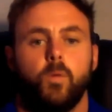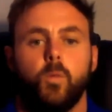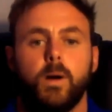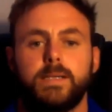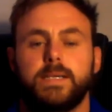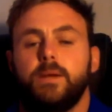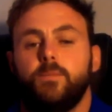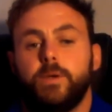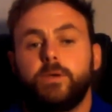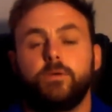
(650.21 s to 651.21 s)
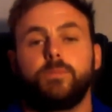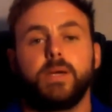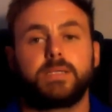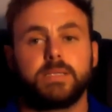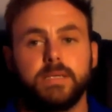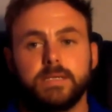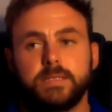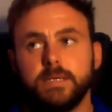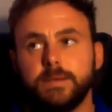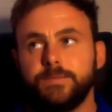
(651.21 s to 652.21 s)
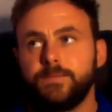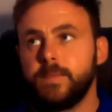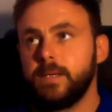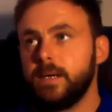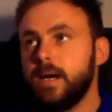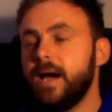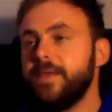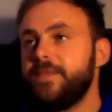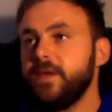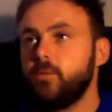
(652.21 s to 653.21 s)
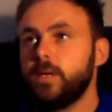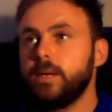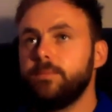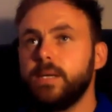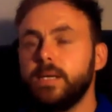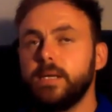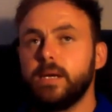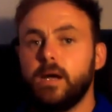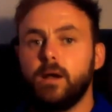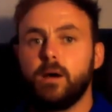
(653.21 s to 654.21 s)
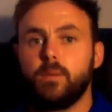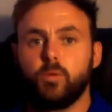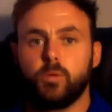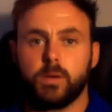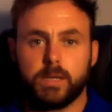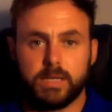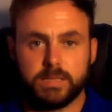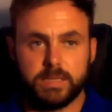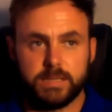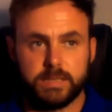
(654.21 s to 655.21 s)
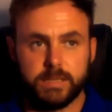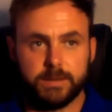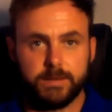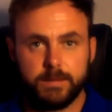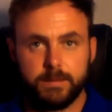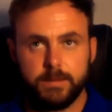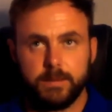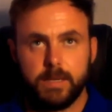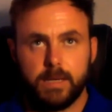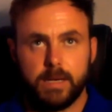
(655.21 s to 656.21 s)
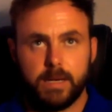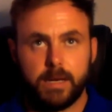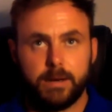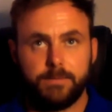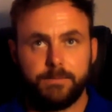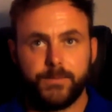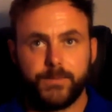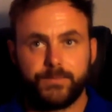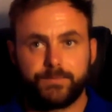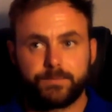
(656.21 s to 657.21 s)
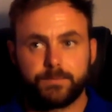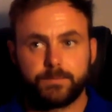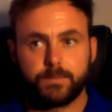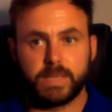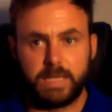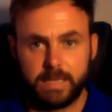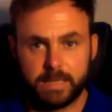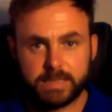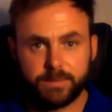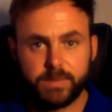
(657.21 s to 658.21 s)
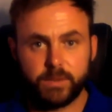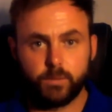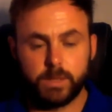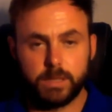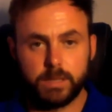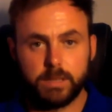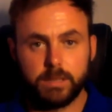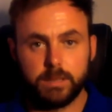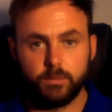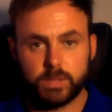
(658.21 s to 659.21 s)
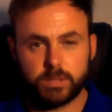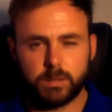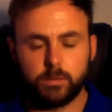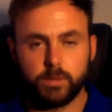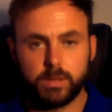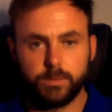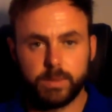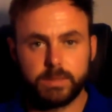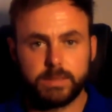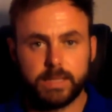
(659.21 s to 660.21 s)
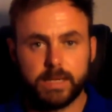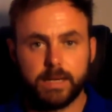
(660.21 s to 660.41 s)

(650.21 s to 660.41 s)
What can we do better next year? I think we can be a lot more organized next year. That is something we struggle with a bit.